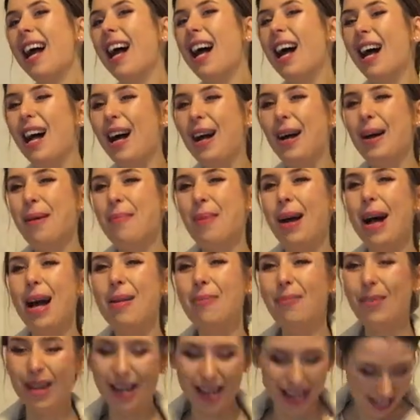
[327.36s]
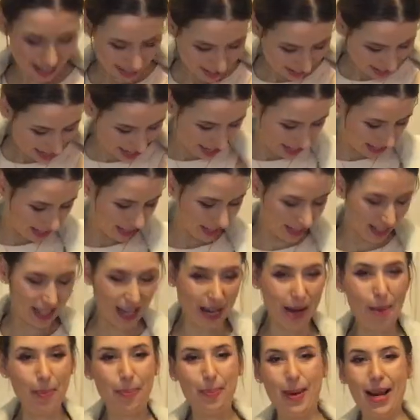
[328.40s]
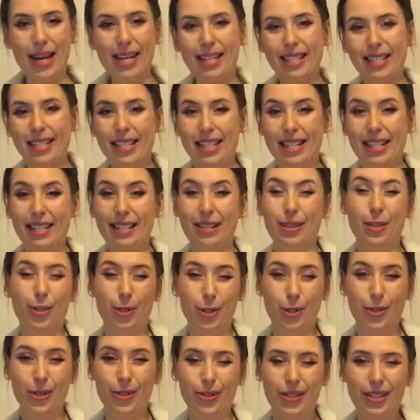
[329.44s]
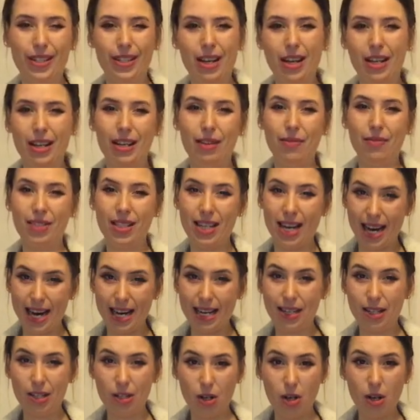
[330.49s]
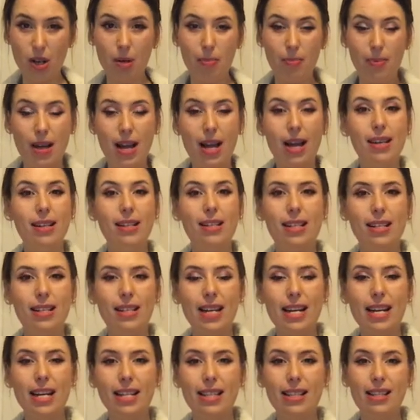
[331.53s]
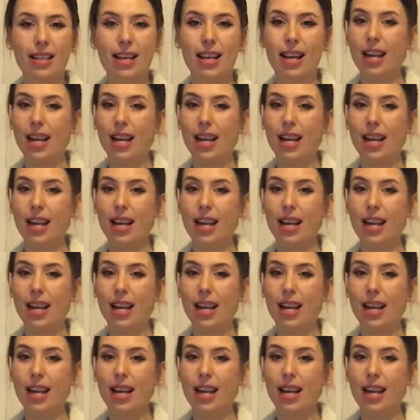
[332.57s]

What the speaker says: I'm wearing like just a basic nude kind of tank top underneath